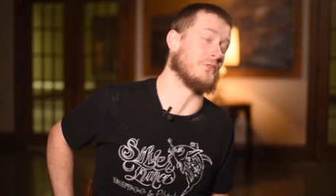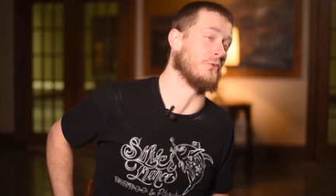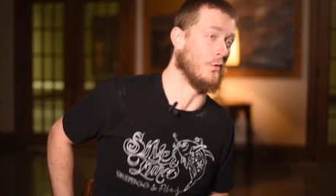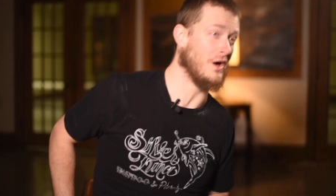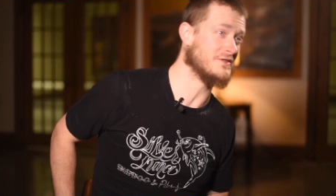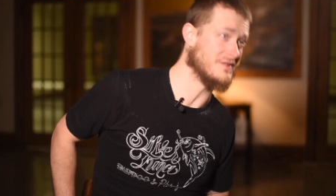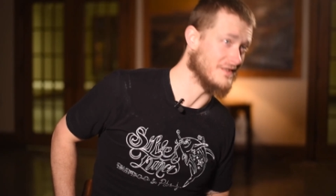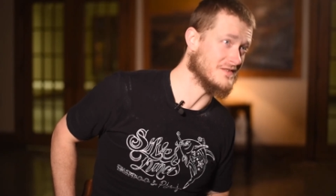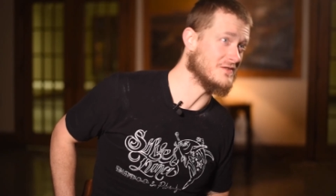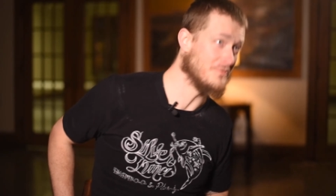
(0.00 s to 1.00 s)
to watch
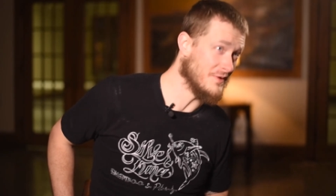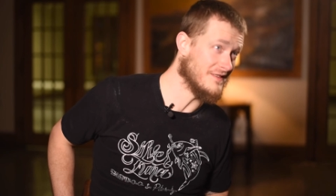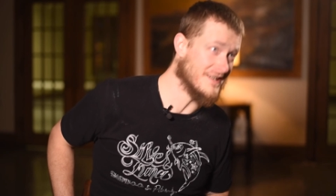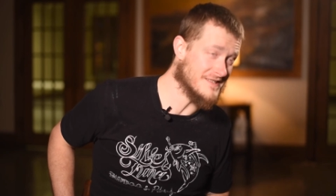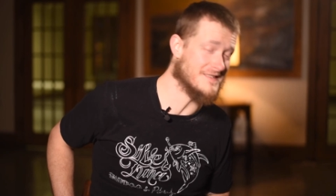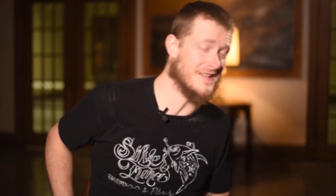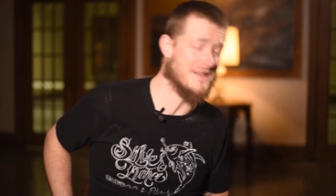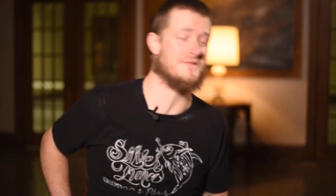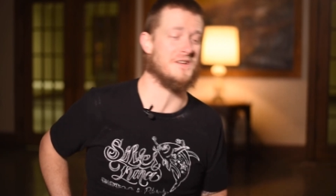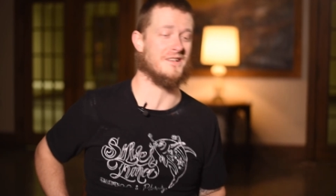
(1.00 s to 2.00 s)
the stupid things that
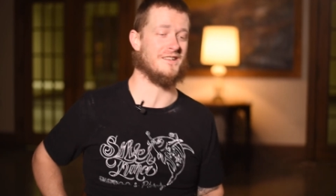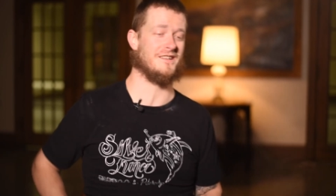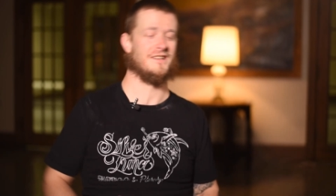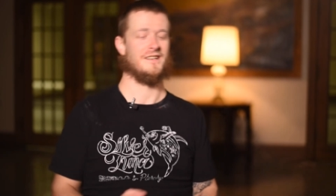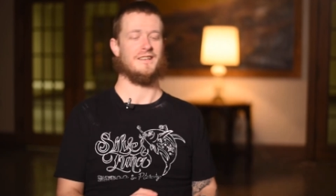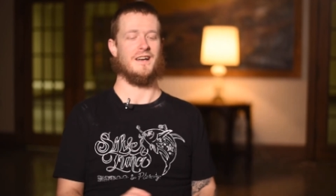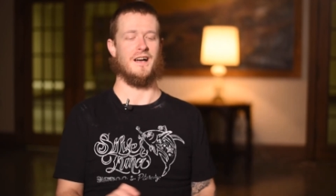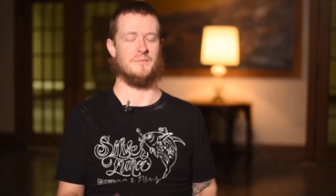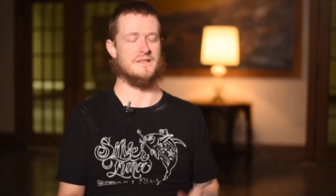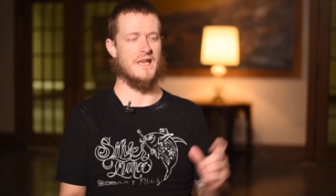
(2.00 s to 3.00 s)
I've done,
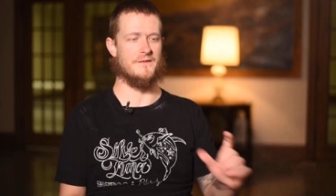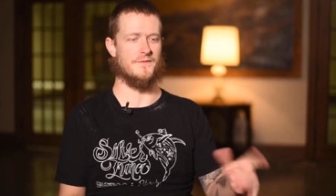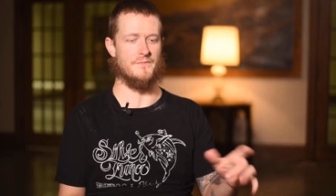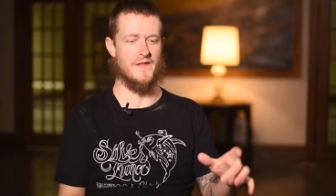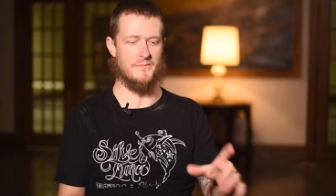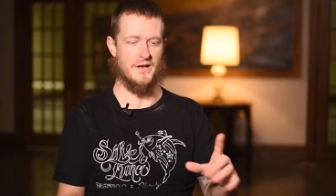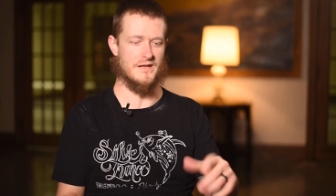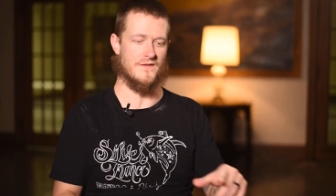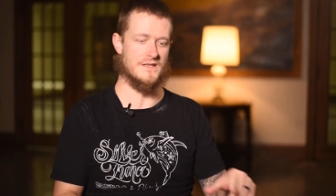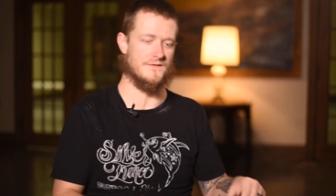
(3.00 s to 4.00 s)
aside from that
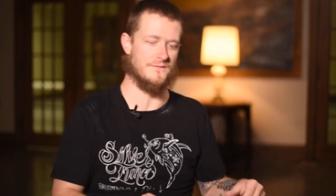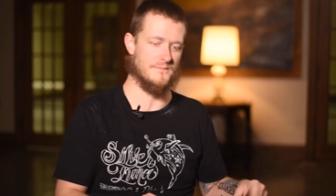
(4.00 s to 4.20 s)
money face